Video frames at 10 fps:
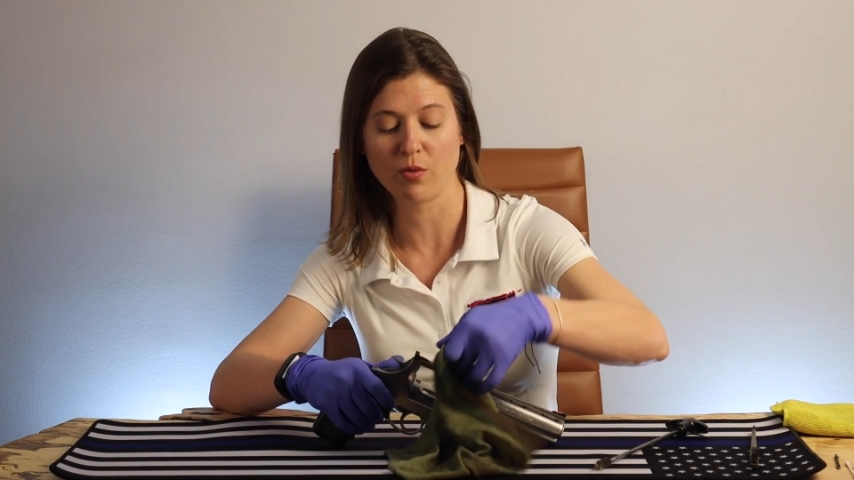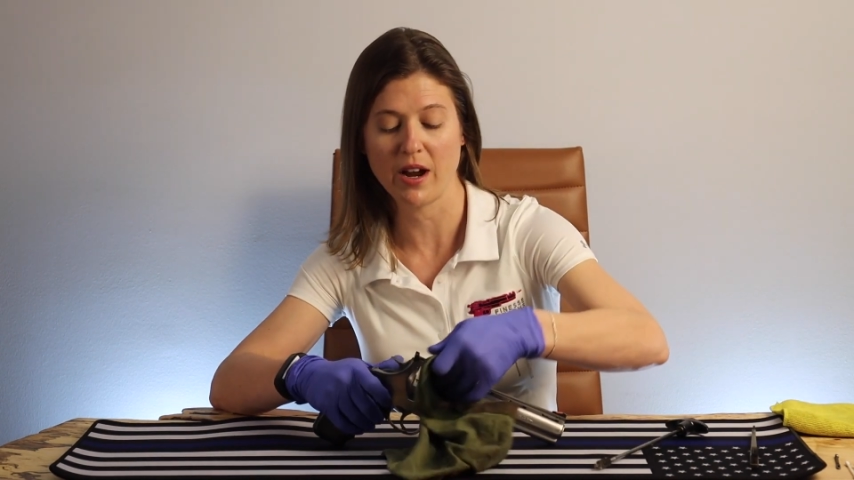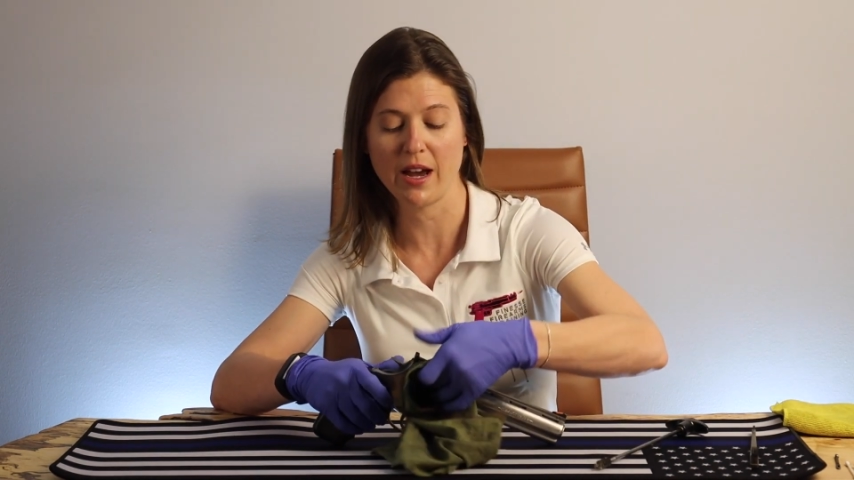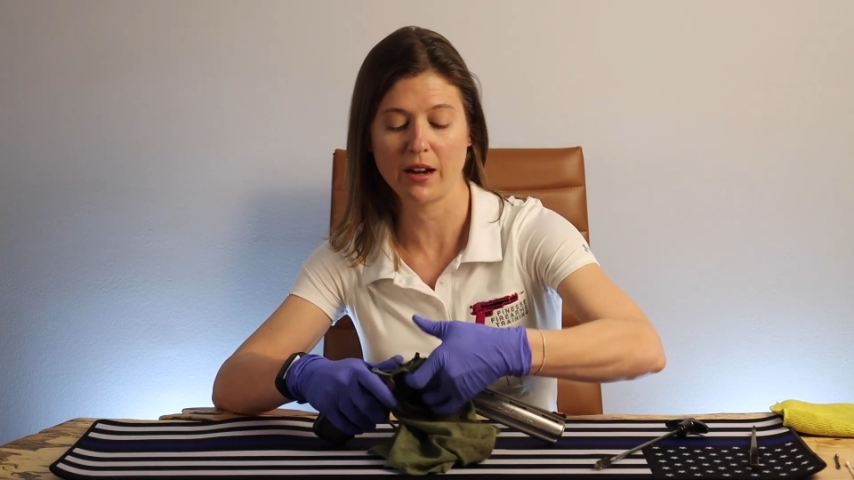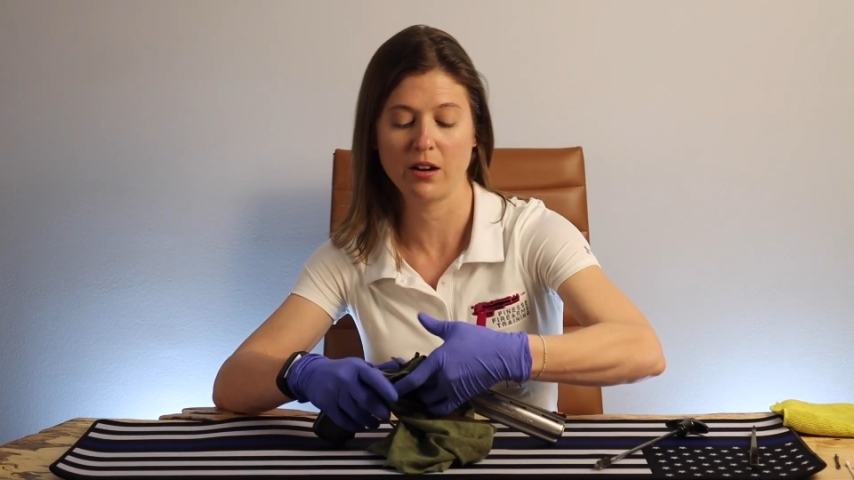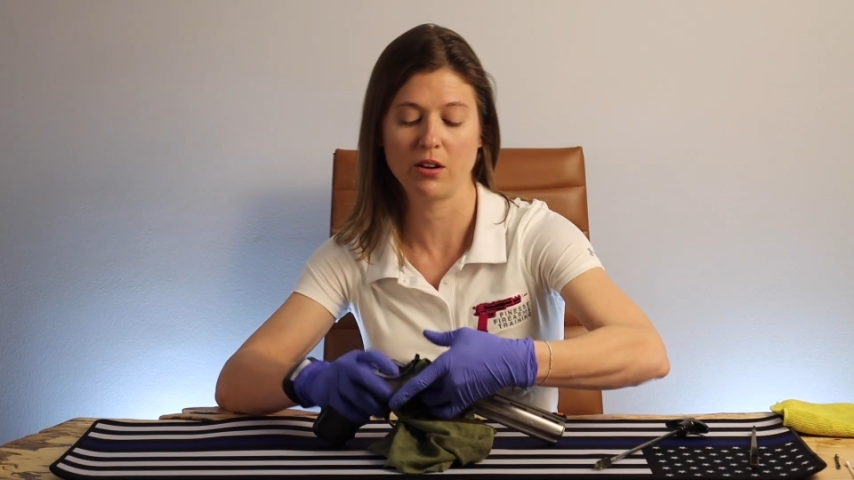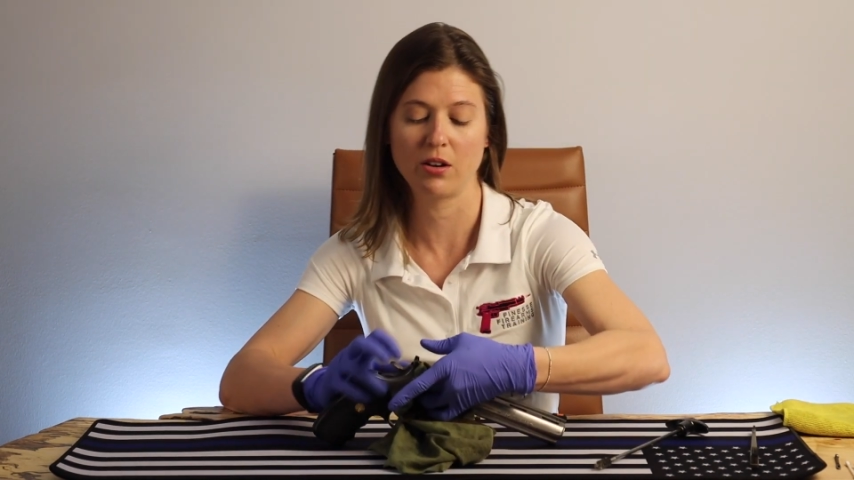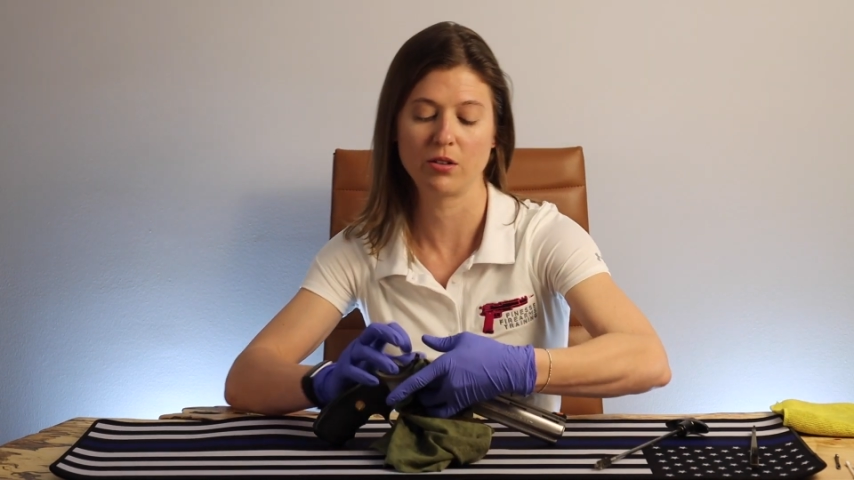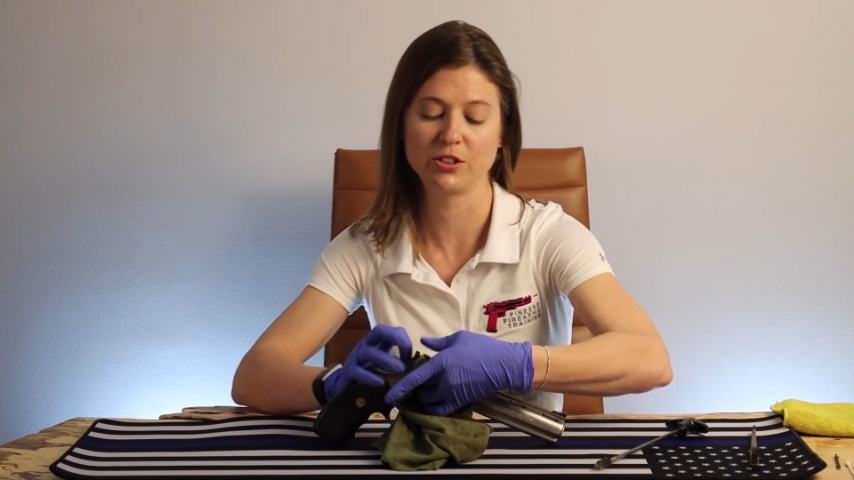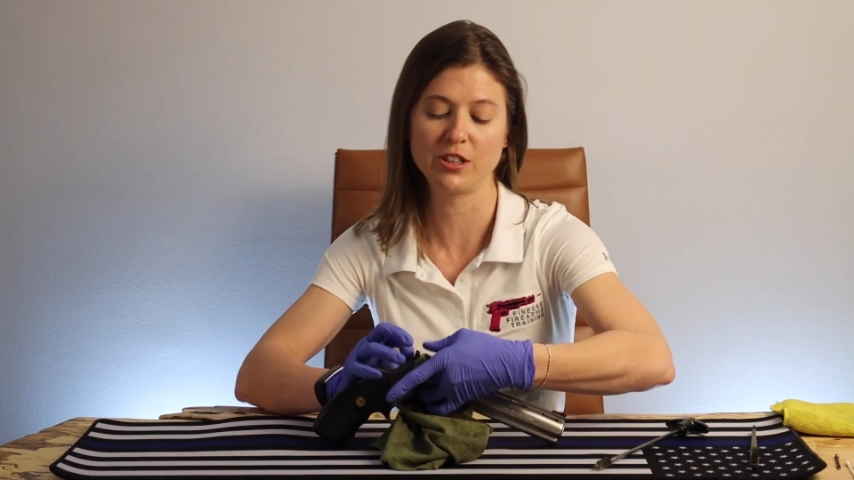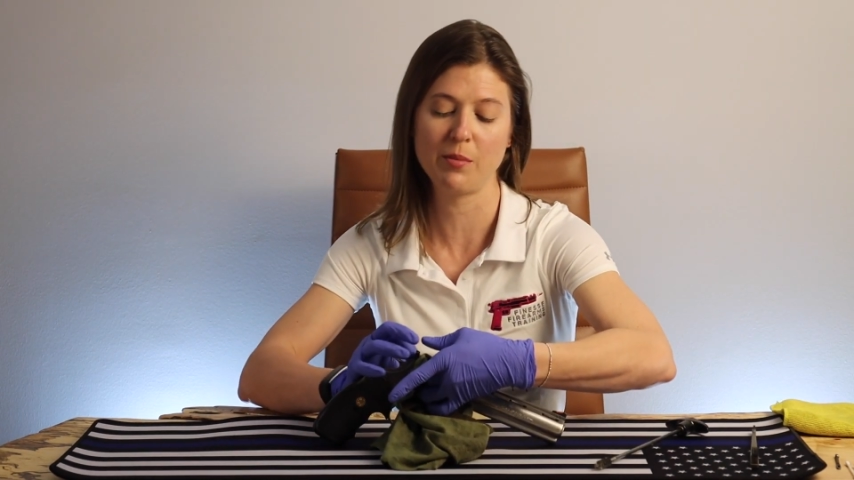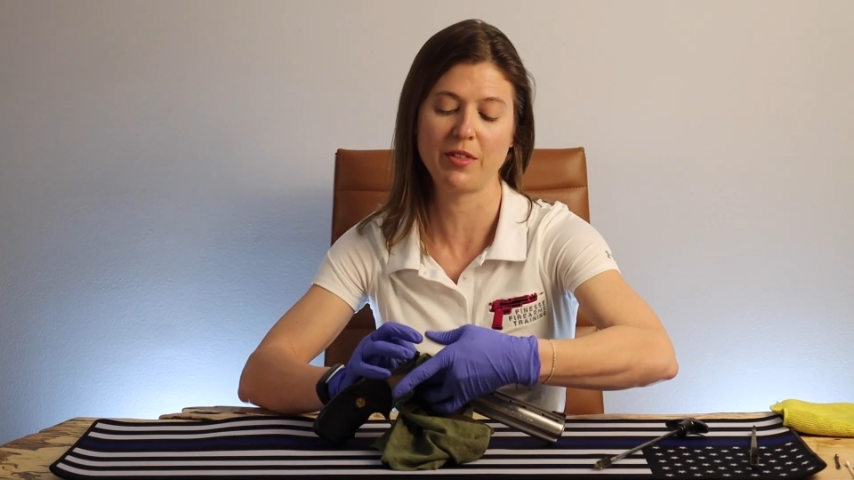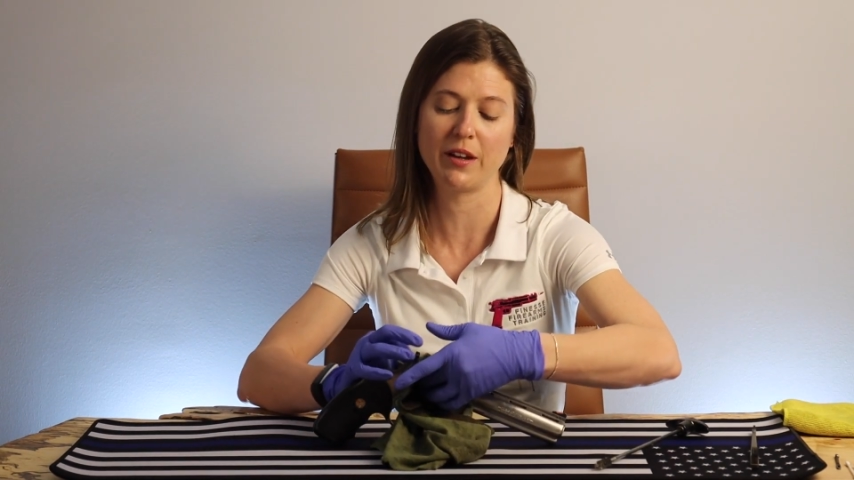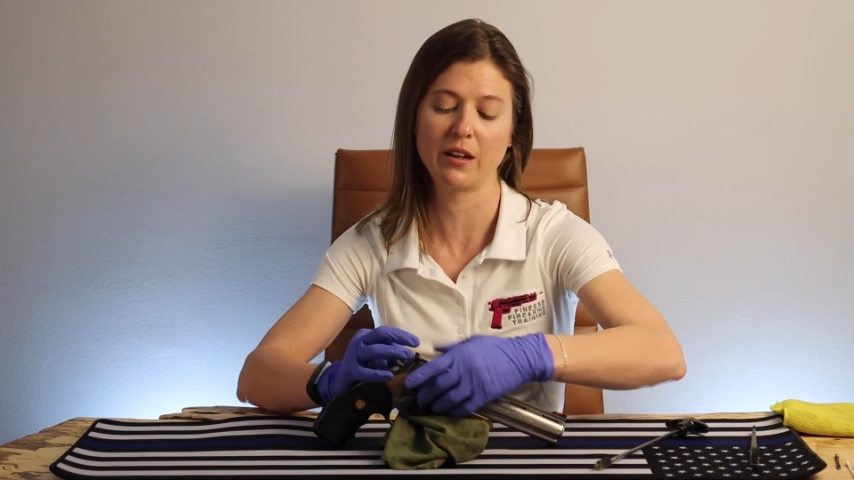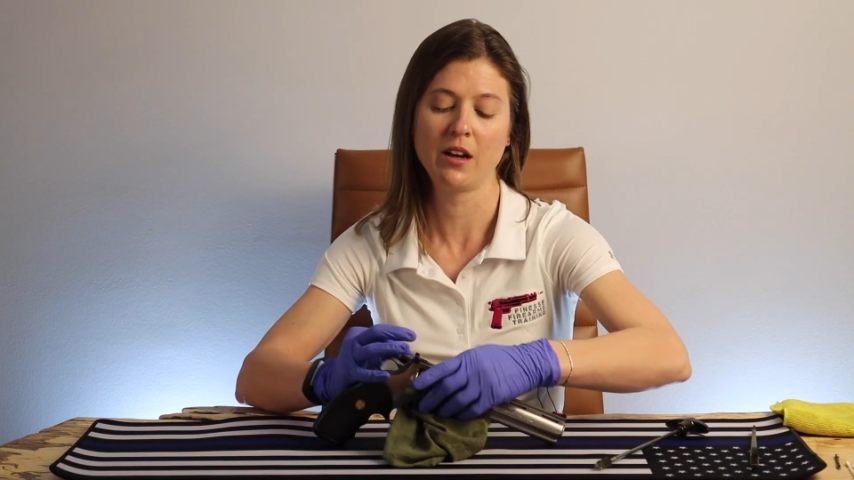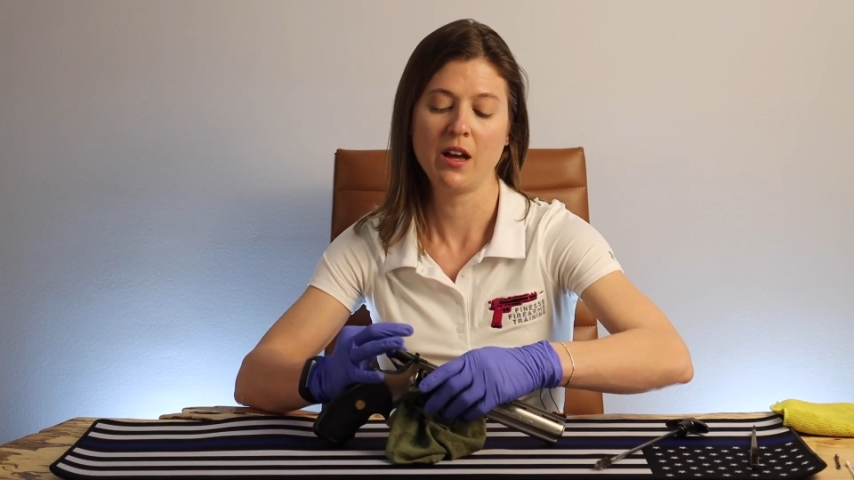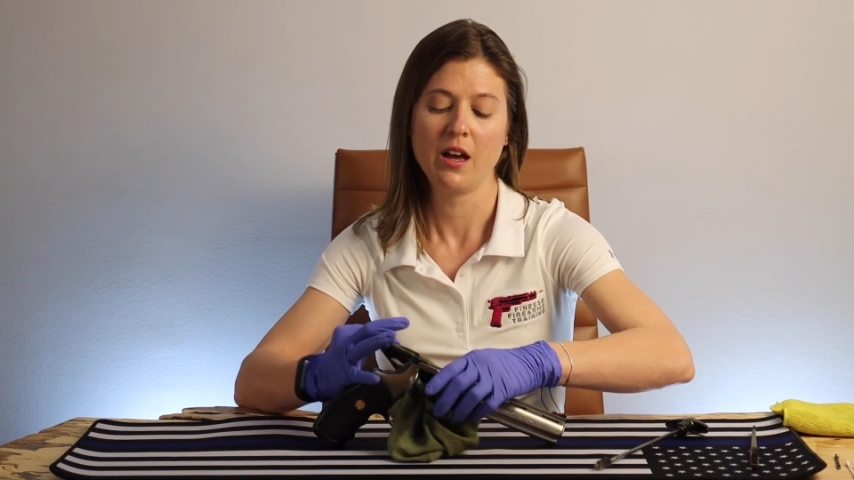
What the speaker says: rag or something